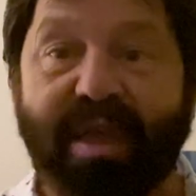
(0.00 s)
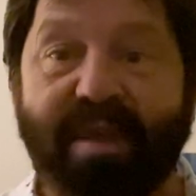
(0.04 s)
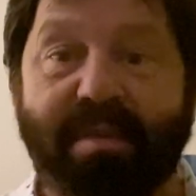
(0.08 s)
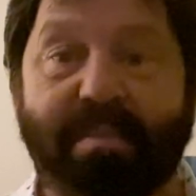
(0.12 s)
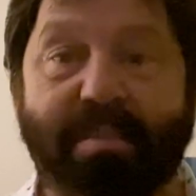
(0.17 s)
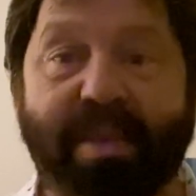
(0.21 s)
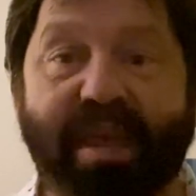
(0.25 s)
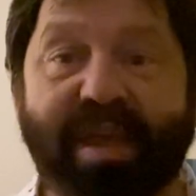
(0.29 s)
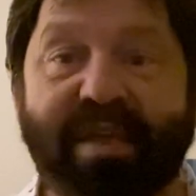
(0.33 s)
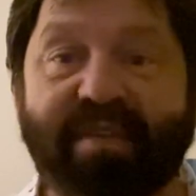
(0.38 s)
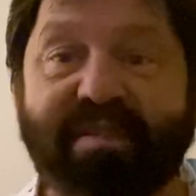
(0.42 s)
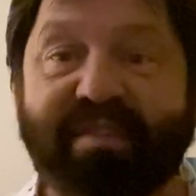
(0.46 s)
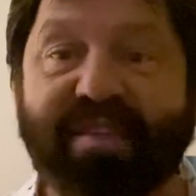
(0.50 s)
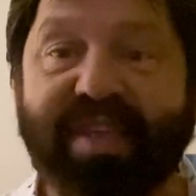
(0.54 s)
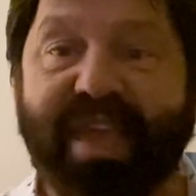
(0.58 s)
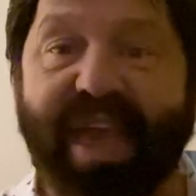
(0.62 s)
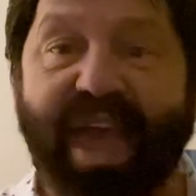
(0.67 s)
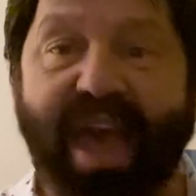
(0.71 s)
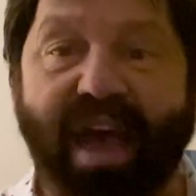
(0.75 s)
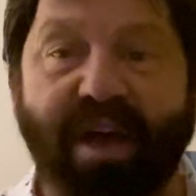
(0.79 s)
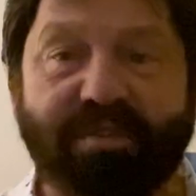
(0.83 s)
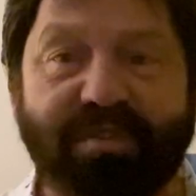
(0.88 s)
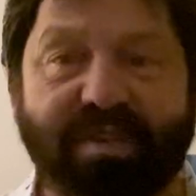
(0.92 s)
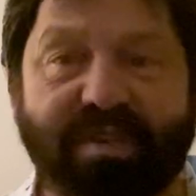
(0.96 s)
May his
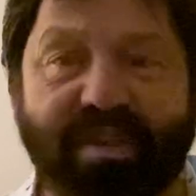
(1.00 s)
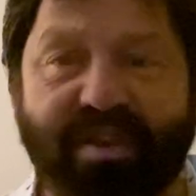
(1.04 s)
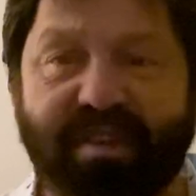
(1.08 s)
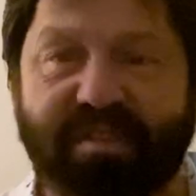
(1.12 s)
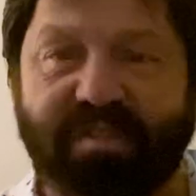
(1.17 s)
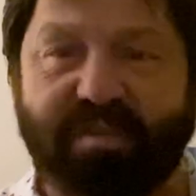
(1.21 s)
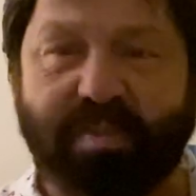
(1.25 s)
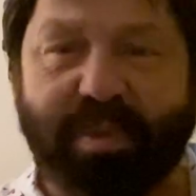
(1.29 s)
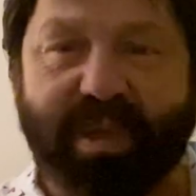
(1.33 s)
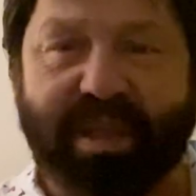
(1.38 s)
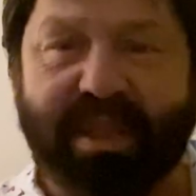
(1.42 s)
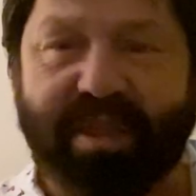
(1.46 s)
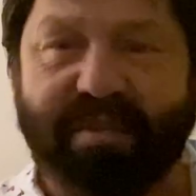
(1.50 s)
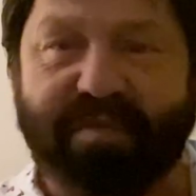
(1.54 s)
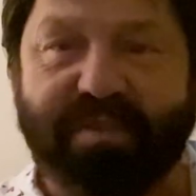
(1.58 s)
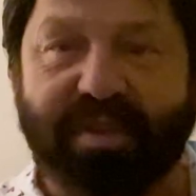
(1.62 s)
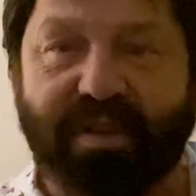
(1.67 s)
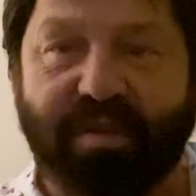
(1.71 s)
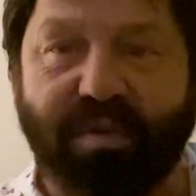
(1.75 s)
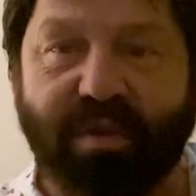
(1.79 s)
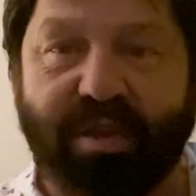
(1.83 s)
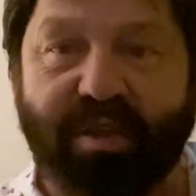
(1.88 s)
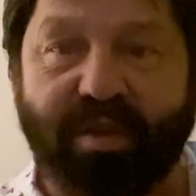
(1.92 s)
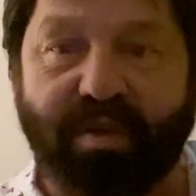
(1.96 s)
countenance be
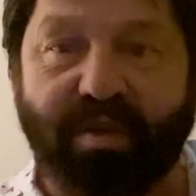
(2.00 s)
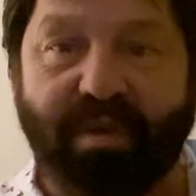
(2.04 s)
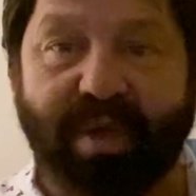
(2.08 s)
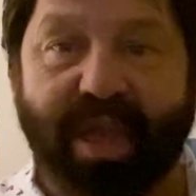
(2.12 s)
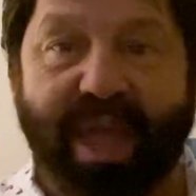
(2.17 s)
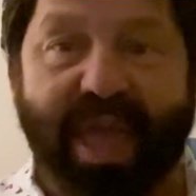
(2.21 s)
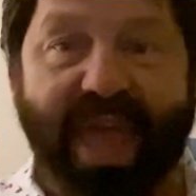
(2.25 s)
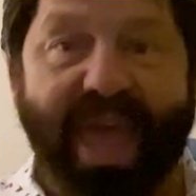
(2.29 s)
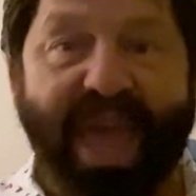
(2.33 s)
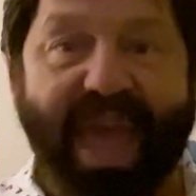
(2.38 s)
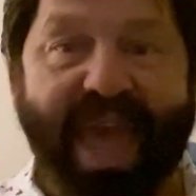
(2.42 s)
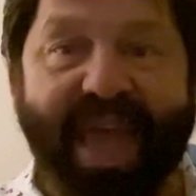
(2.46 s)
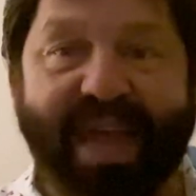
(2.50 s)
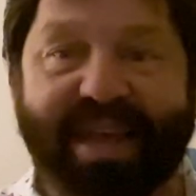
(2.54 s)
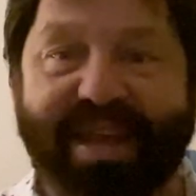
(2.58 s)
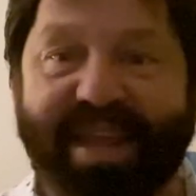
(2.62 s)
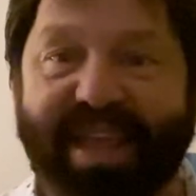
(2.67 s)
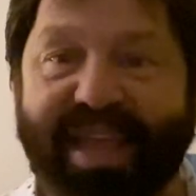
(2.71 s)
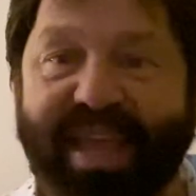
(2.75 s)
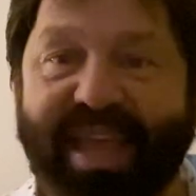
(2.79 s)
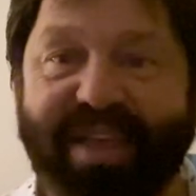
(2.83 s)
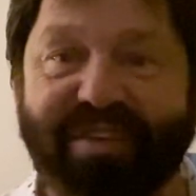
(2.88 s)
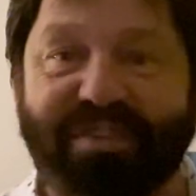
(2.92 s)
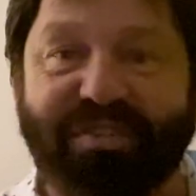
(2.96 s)
lifted on you and
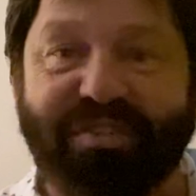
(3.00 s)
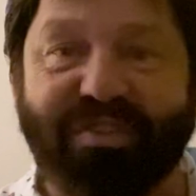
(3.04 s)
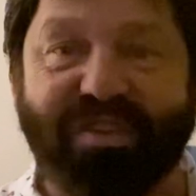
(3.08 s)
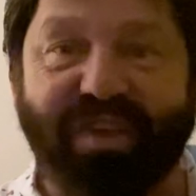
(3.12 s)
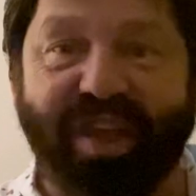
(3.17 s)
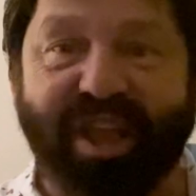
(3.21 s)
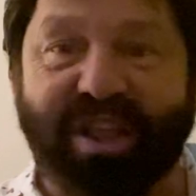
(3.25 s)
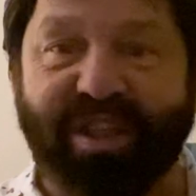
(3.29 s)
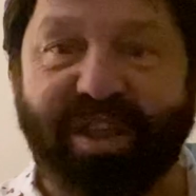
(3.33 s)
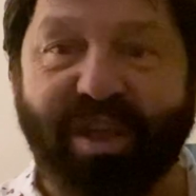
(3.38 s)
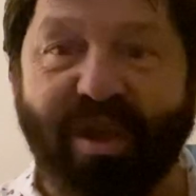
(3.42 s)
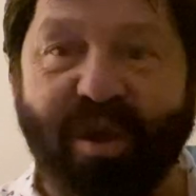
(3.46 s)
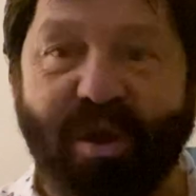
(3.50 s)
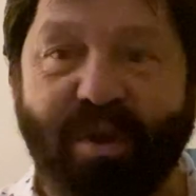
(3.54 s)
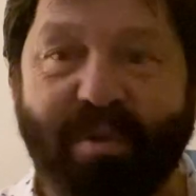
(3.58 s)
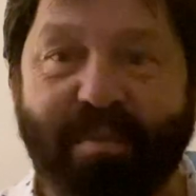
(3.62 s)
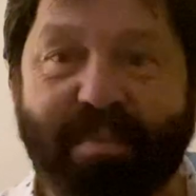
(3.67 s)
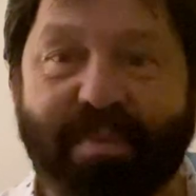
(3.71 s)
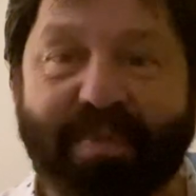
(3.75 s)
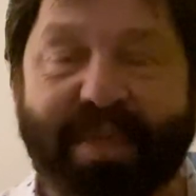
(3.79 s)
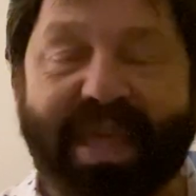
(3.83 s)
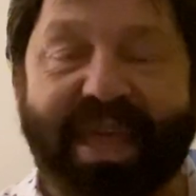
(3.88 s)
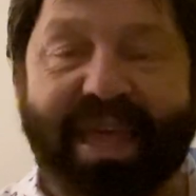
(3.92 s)
his shalom,